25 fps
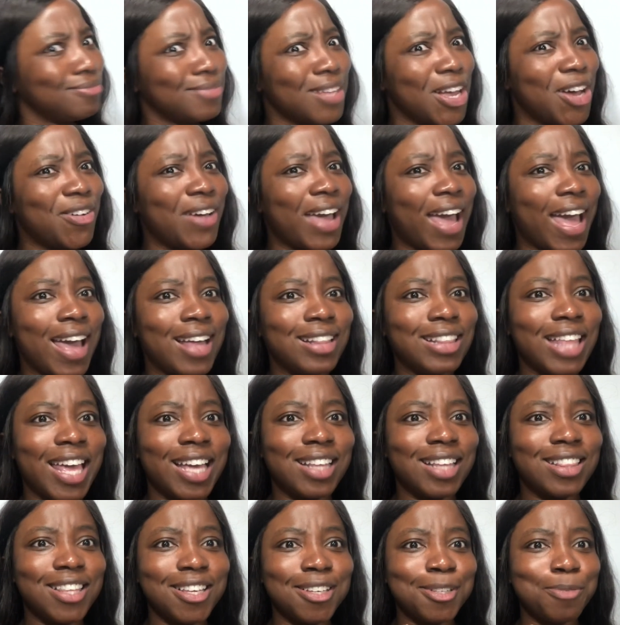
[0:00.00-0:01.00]
Okay,
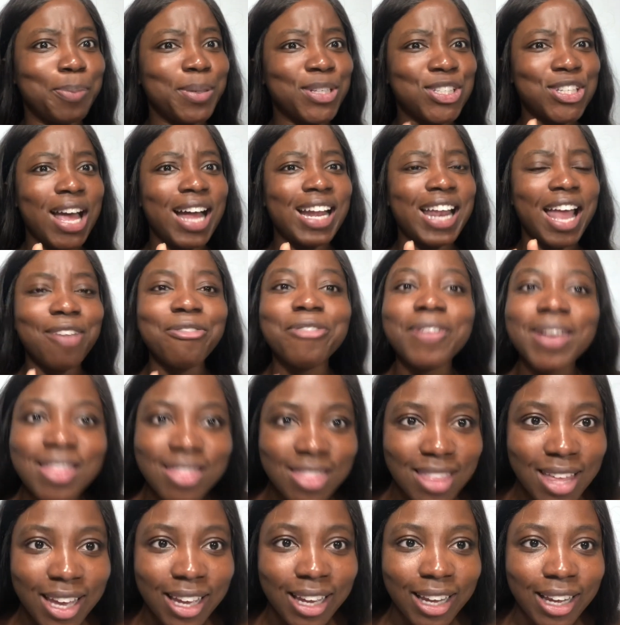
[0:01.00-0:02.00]
like, this bitch got
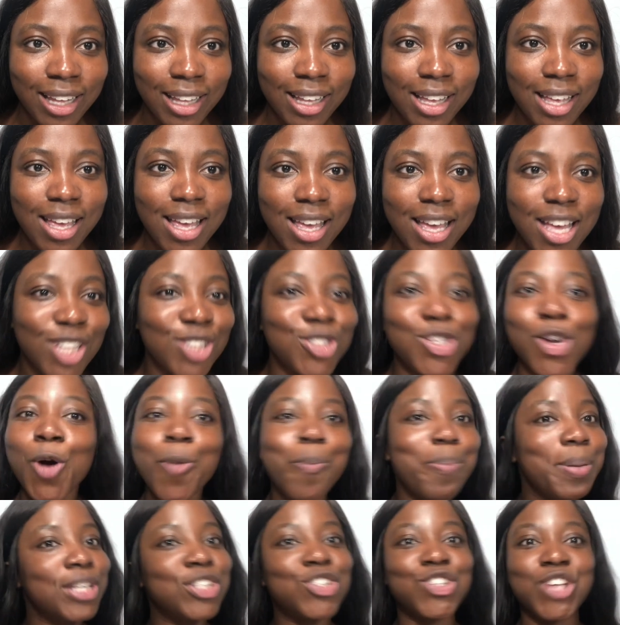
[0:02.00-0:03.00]
everything.
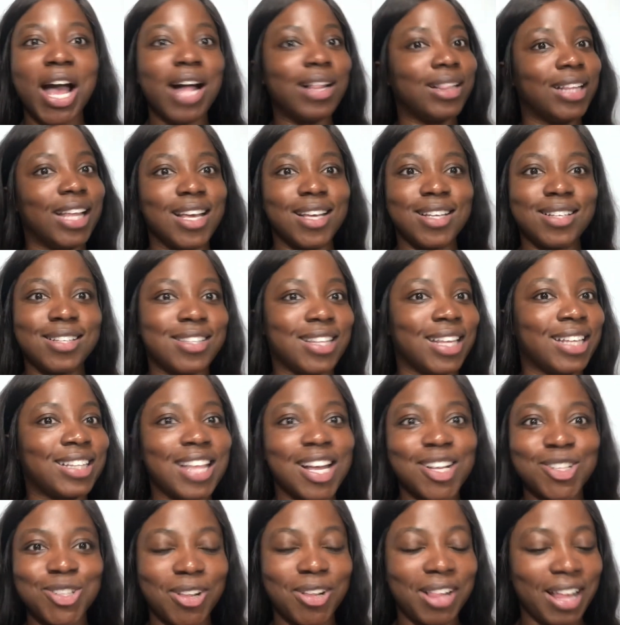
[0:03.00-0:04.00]
Don't be jealous. Like,
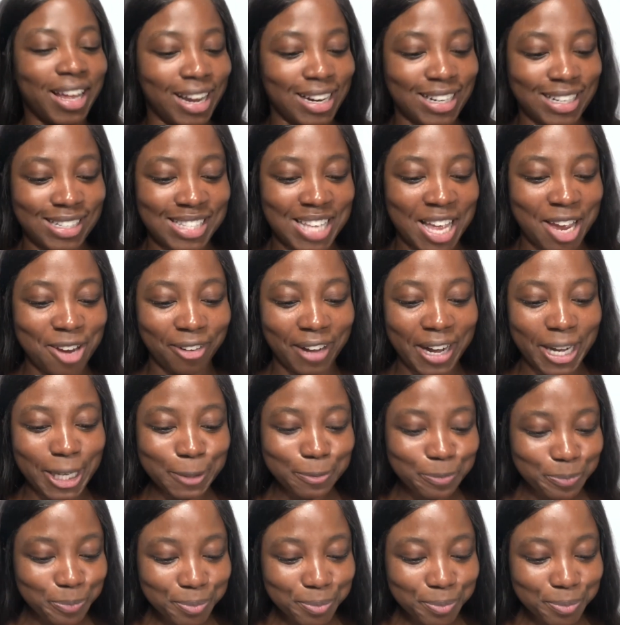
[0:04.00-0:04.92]
that's all I gotta say, right?